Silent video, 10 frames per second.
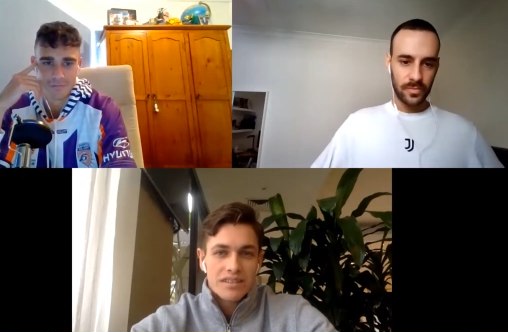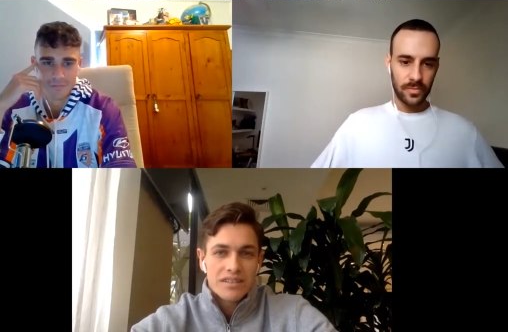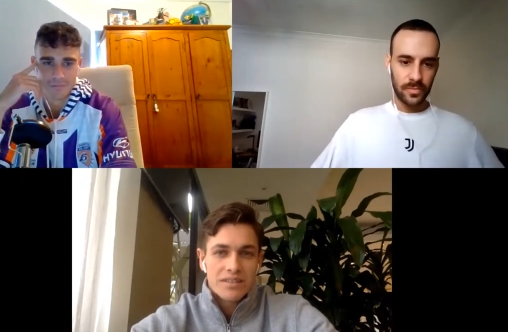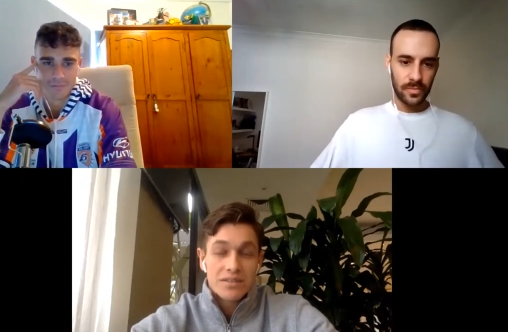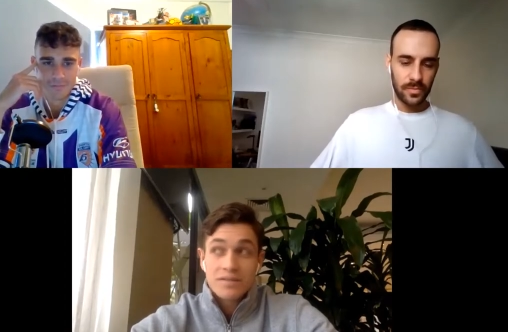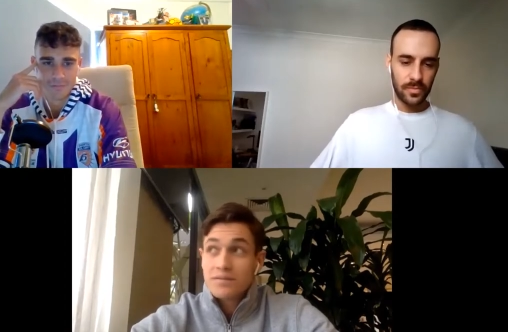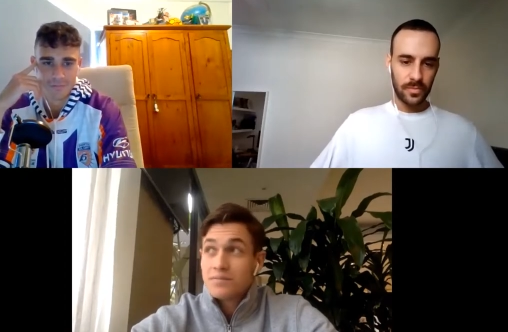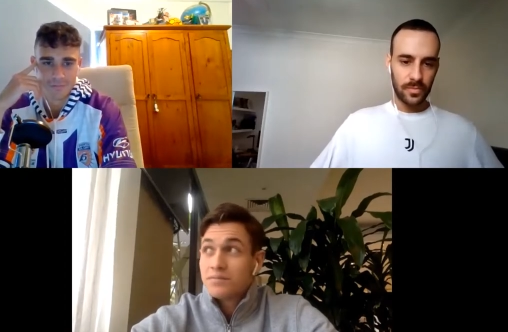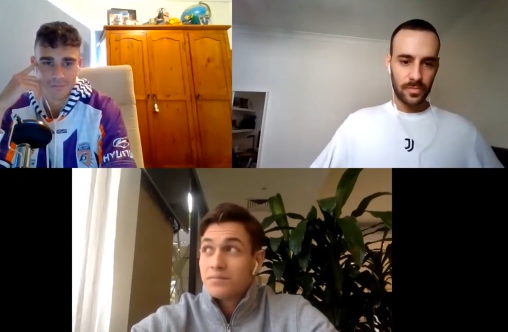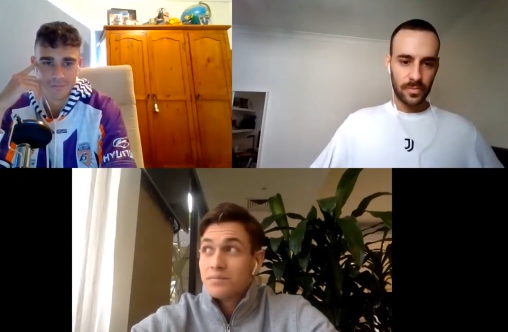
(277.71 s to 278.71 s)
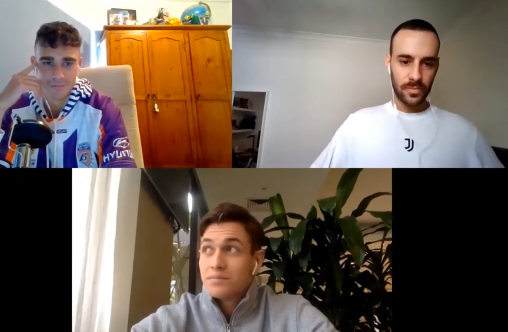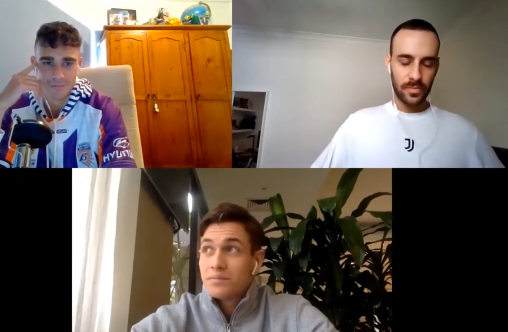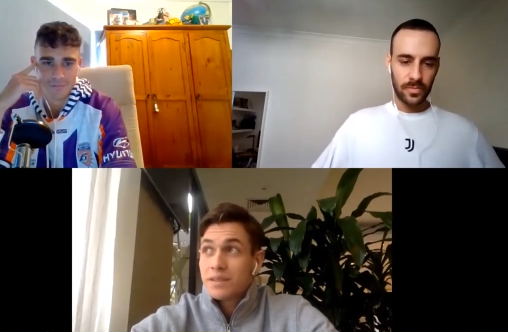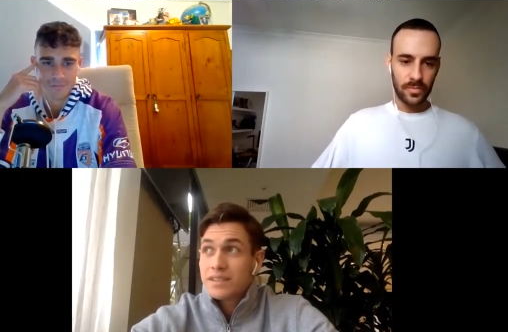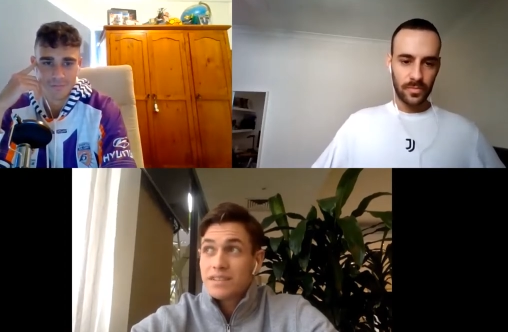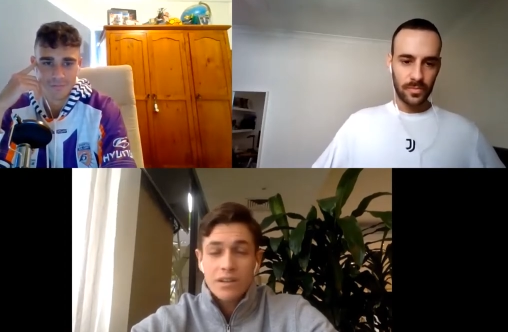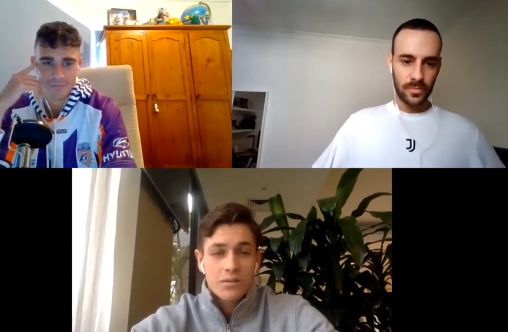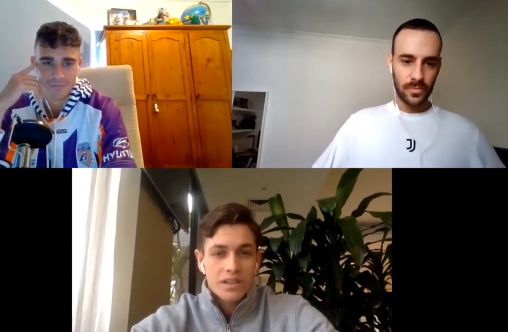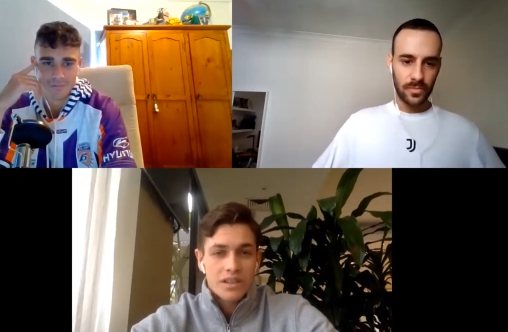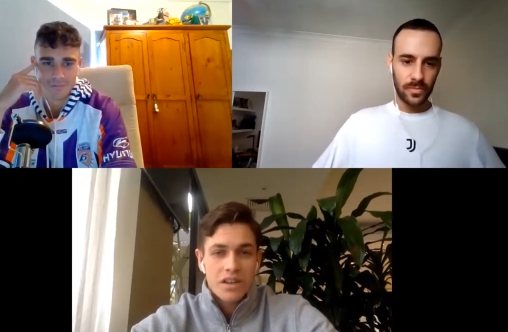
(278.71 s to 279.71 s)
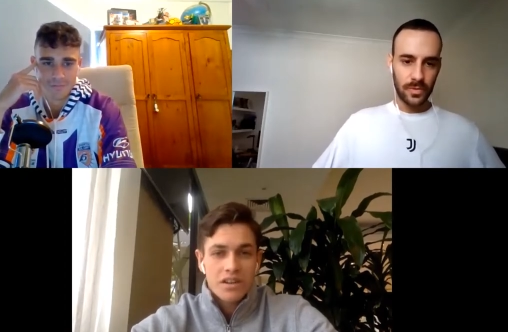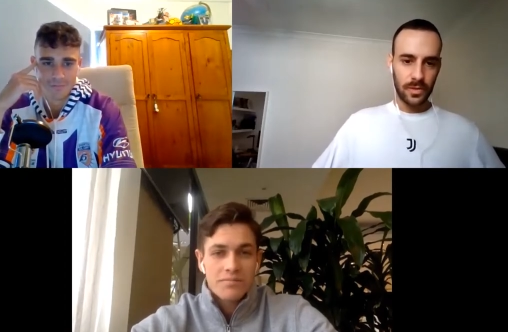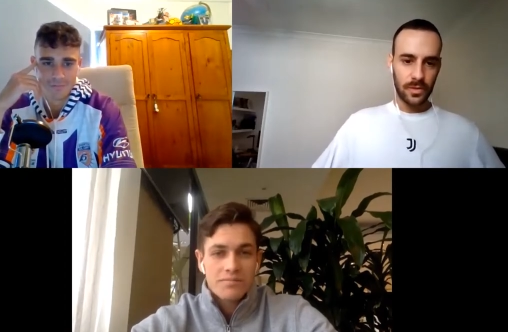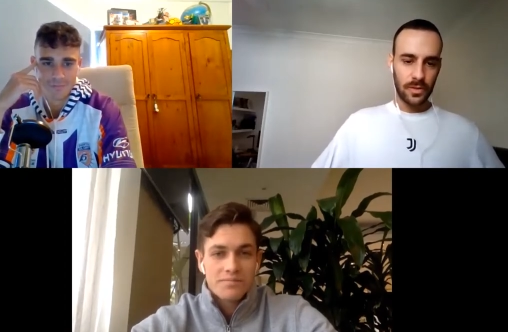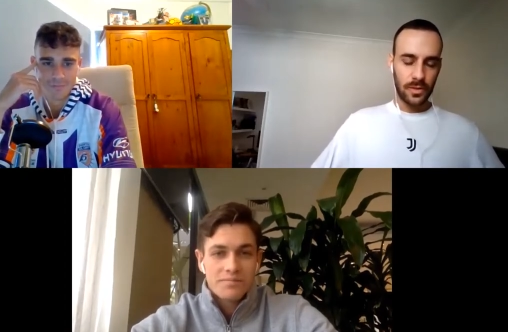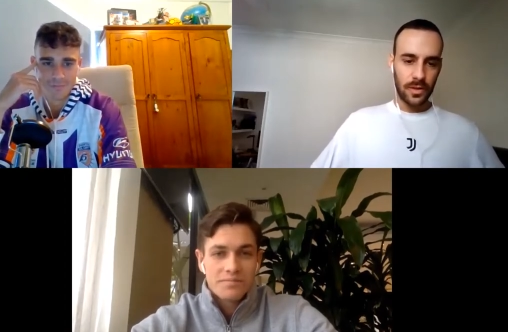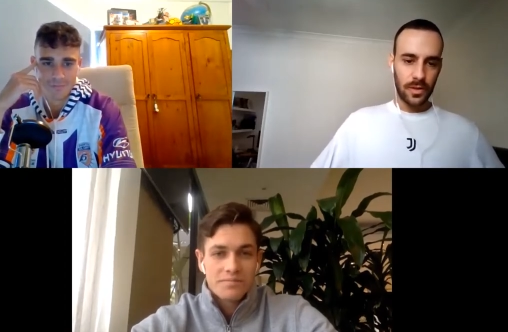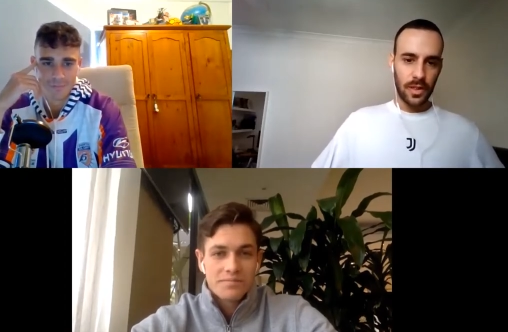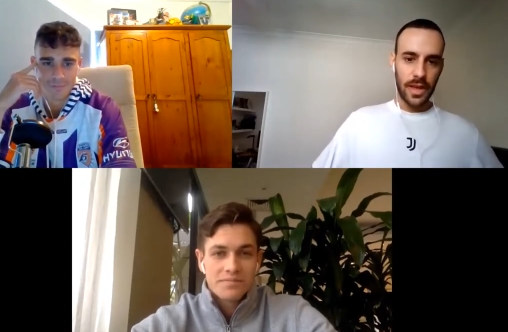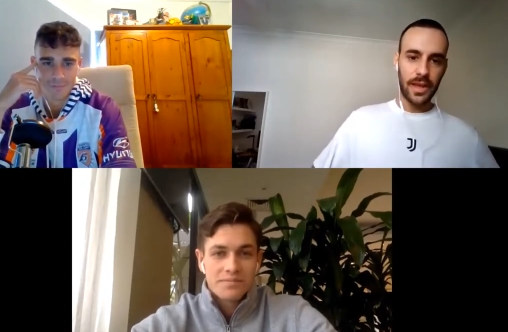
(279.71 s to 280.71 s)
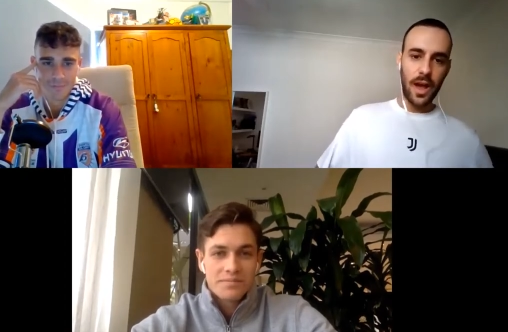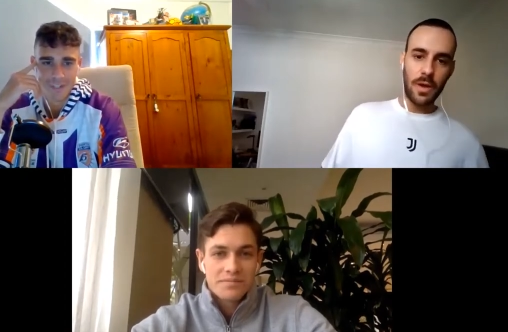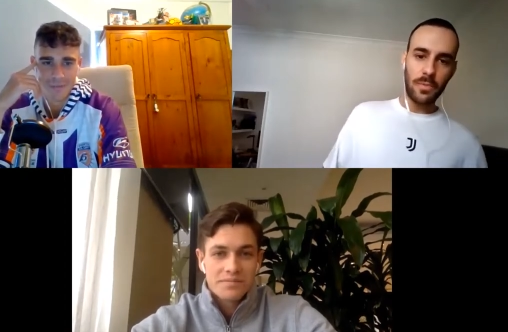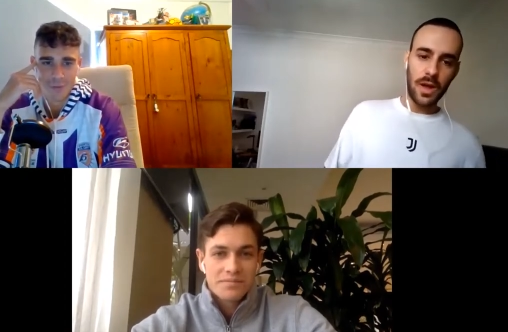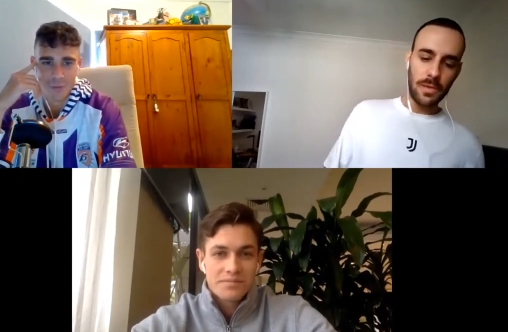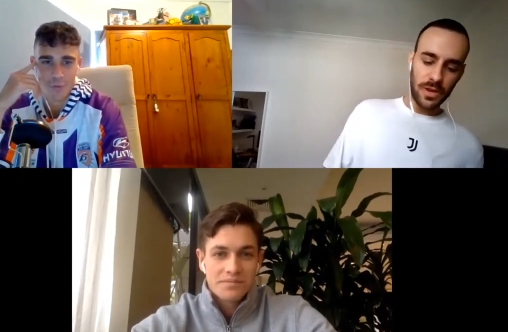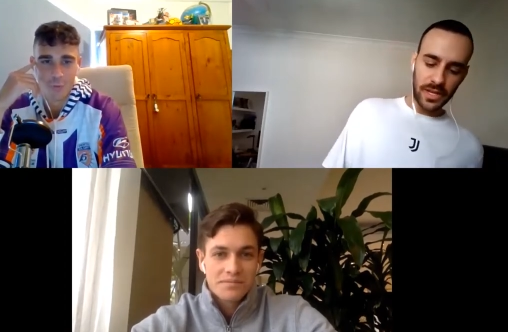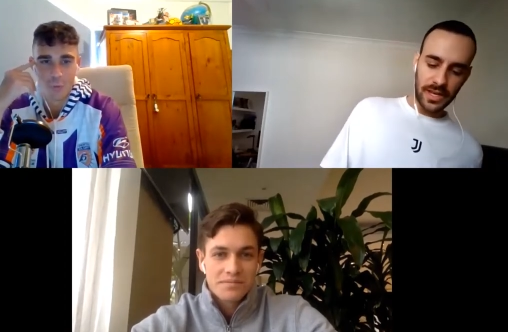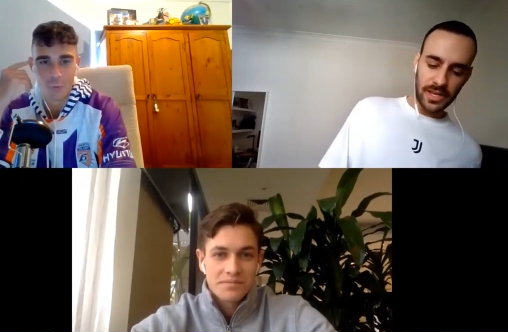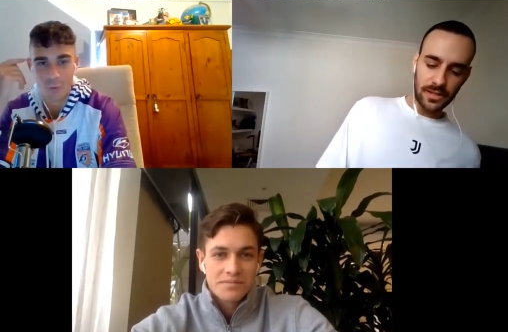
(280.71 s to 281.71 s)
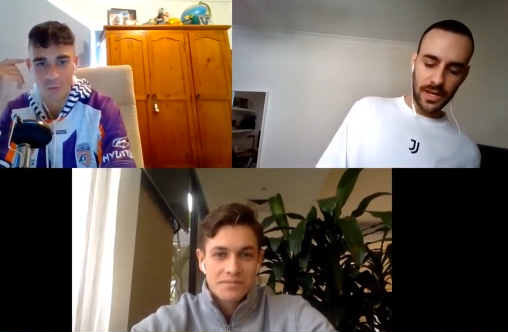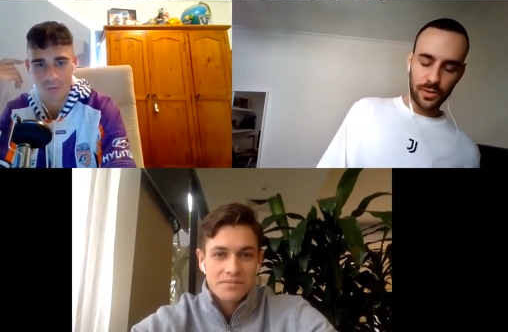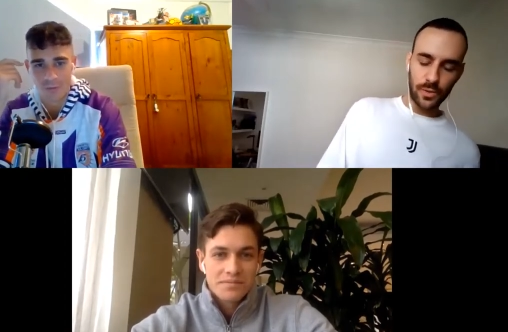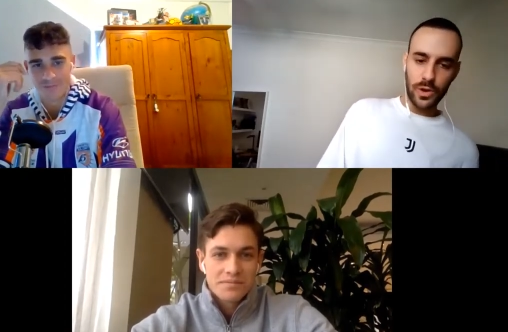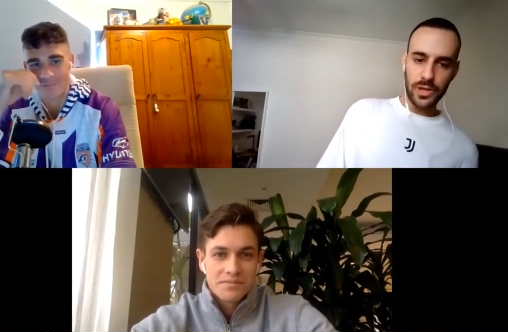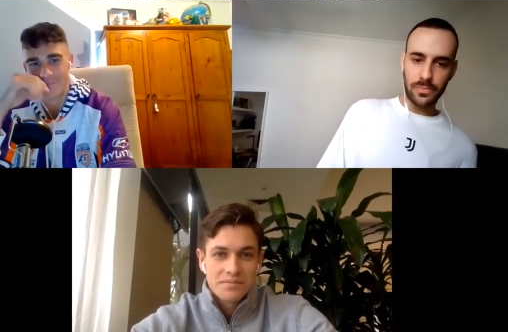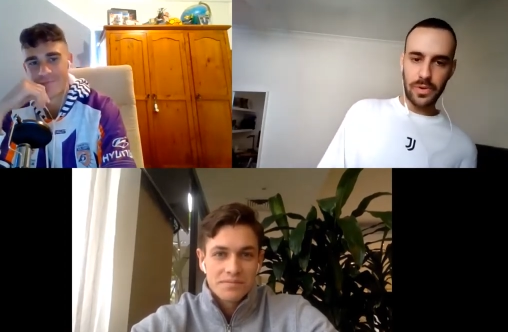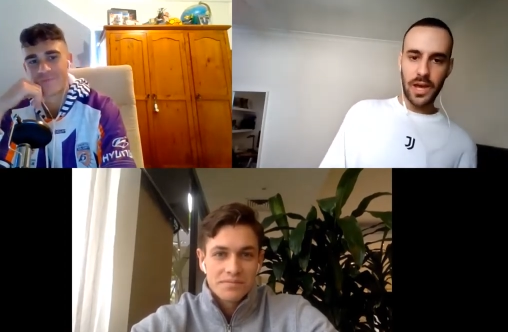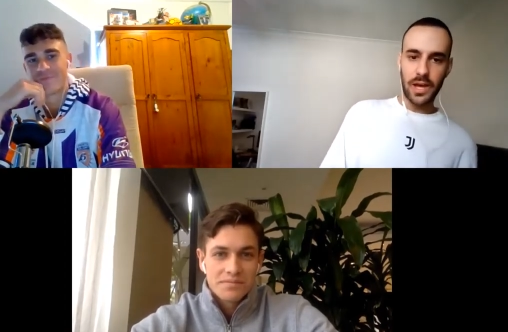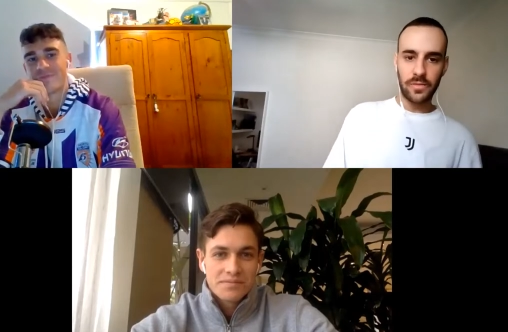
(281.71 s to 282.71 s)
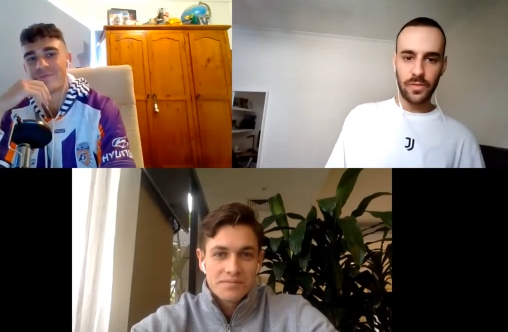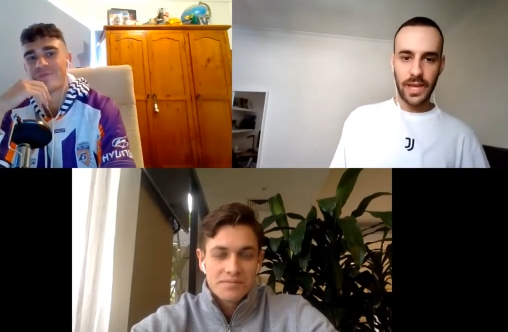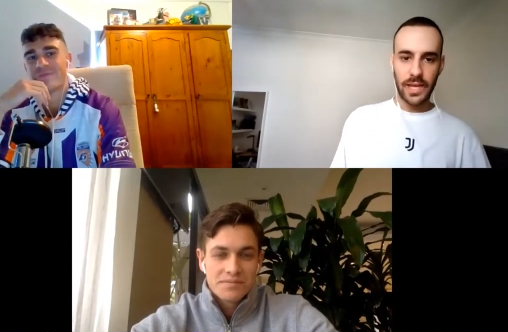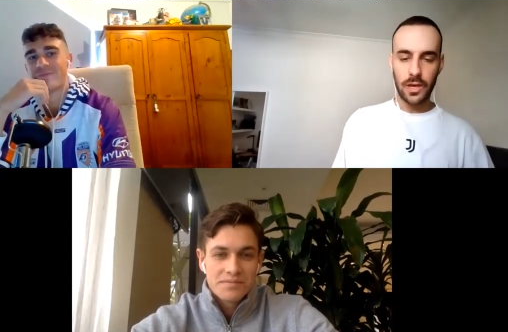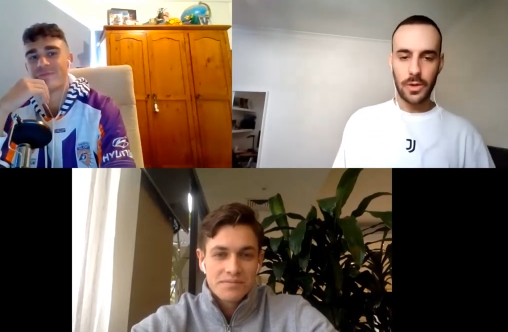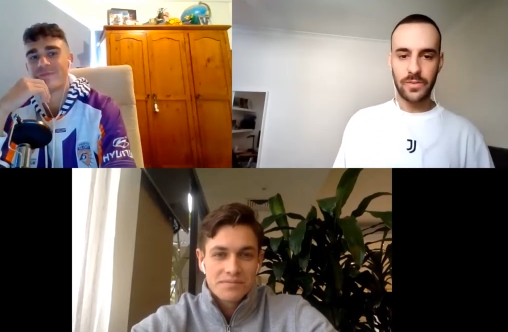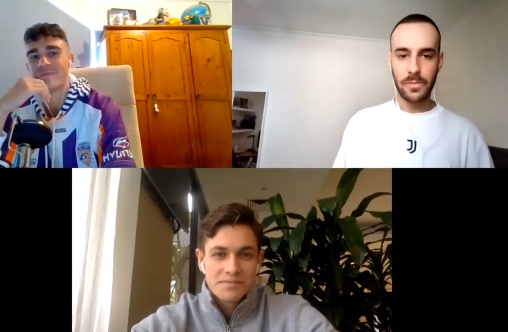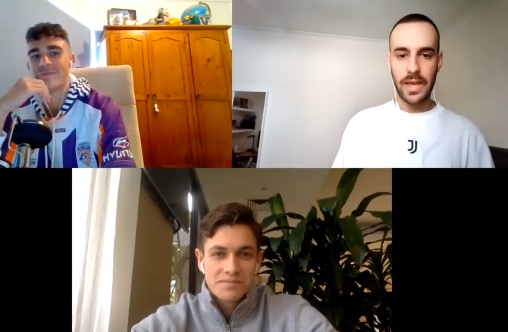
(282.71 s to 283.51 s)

Speaker 1: and sort of being stuck with each other.
Speaker 2: Like yeah, I'm, sure. I'm, I'm going to guess like the worst part of like going from